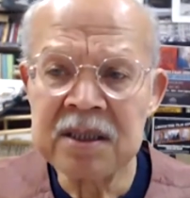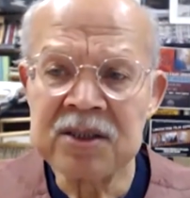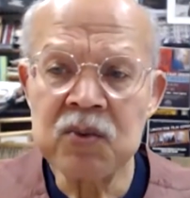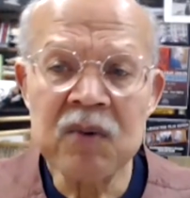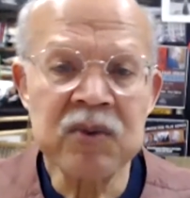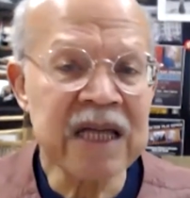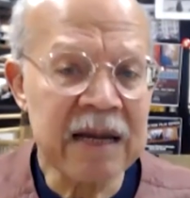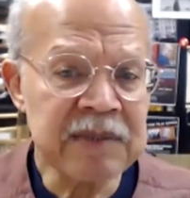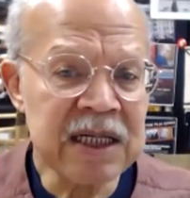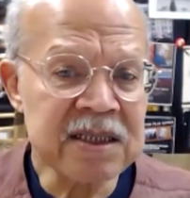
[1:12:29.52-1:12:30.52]
to what was
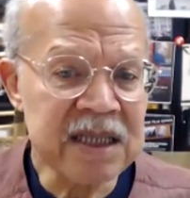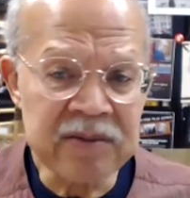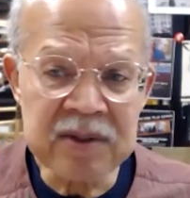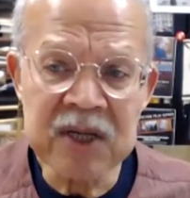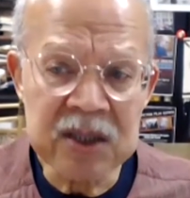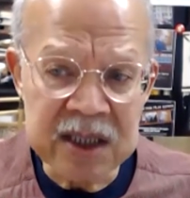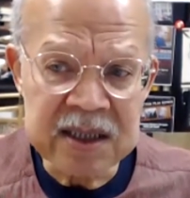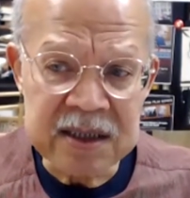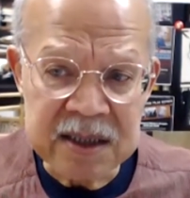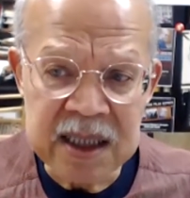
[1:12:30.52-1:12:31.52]
happening in South
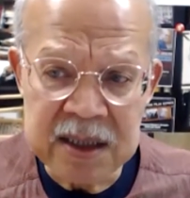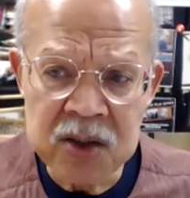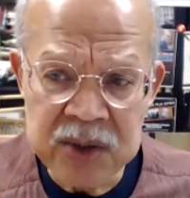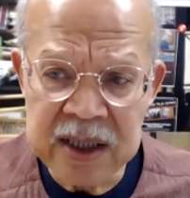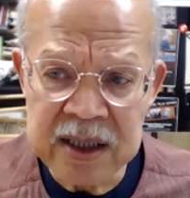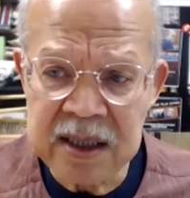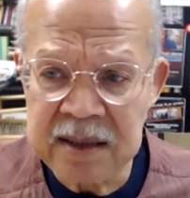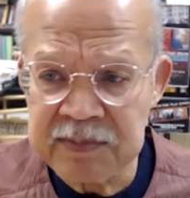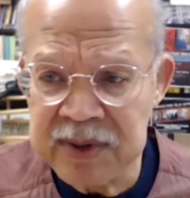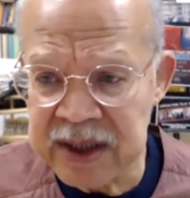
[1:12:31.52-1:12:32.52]
America, including
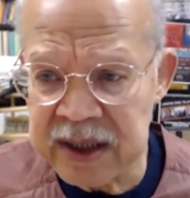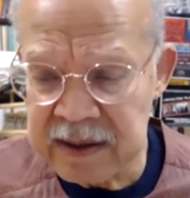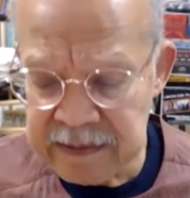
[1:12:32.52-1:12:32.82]
Brazil.